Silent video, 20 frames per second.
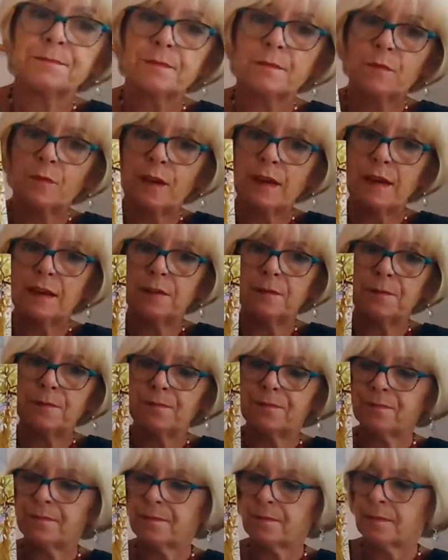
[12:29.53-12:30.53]
Well,
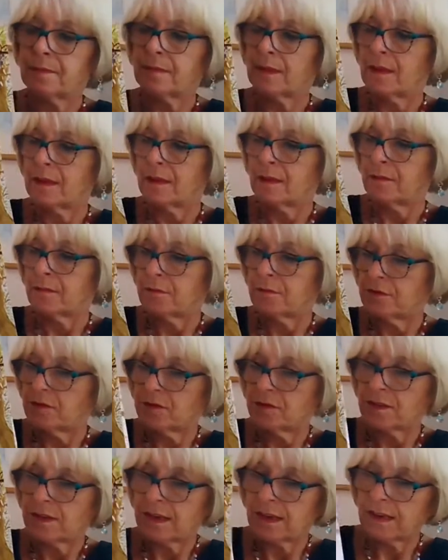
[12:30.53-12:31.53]
what do
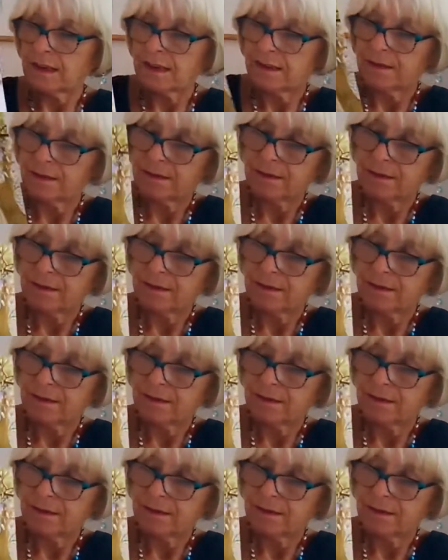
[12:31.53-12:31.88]
you think?